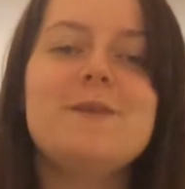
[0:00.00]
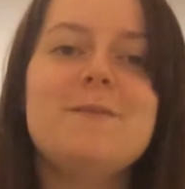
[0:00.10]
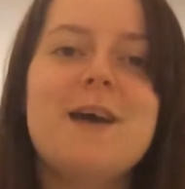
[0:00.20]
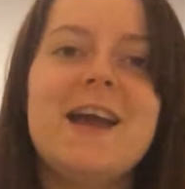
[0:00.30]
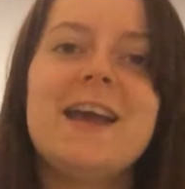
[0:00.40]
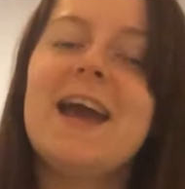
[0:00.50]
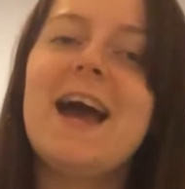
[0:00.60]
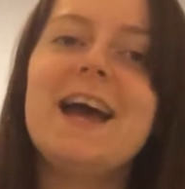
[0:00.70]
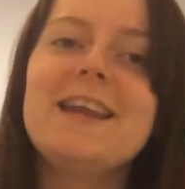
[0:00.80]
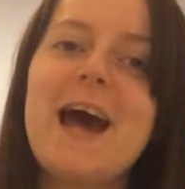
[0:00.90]
Blue Bear here
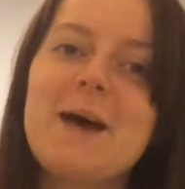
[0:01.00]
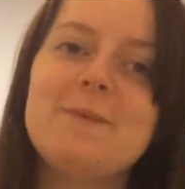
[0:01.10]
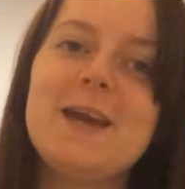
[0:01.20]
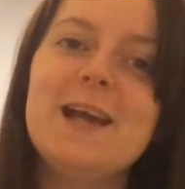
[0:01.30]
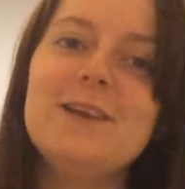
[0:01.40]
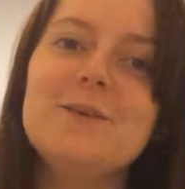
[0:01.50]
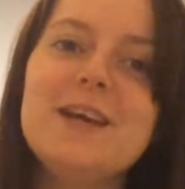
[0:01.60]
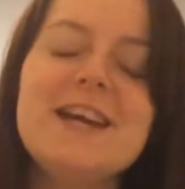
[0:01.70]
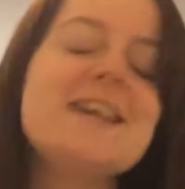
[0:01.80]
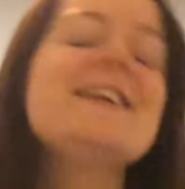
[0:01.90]
and happy
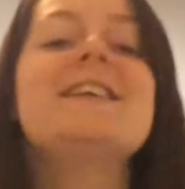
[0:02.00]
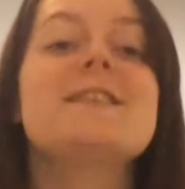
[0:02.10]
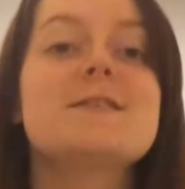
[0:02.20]
Halloween!